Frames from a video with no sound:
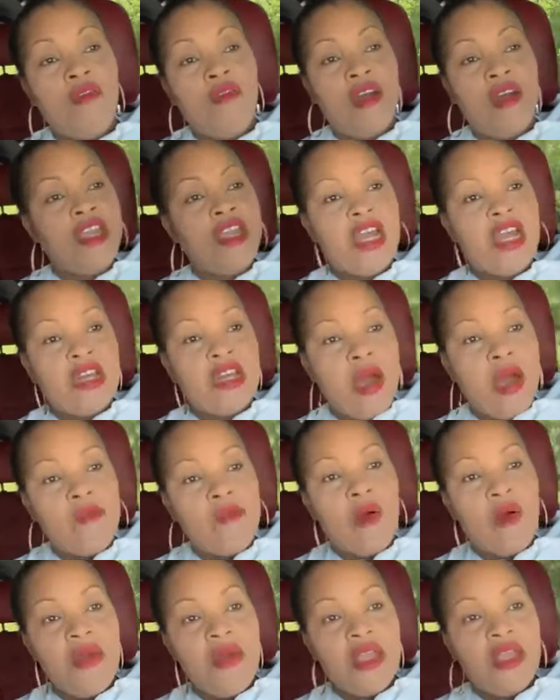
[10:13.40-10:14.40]
over a year now, I'm
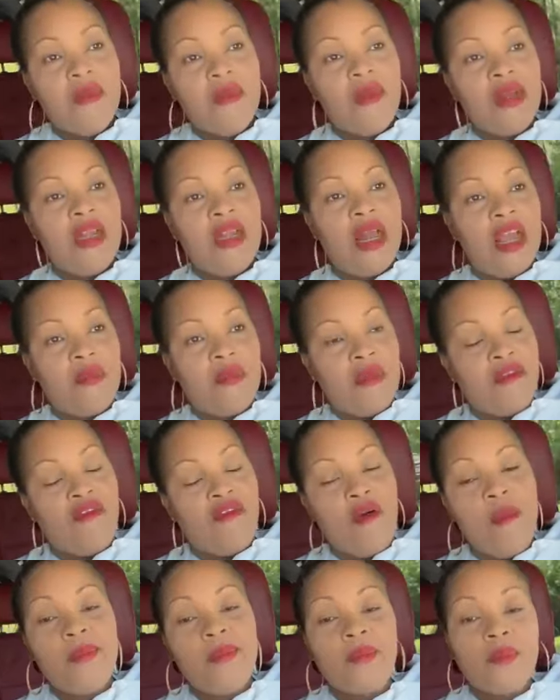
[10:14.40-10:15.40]
not making money like
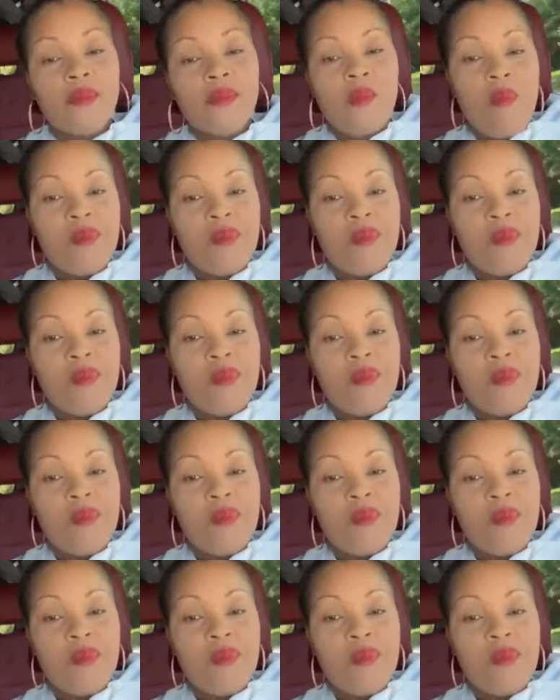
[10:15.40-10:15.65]
before.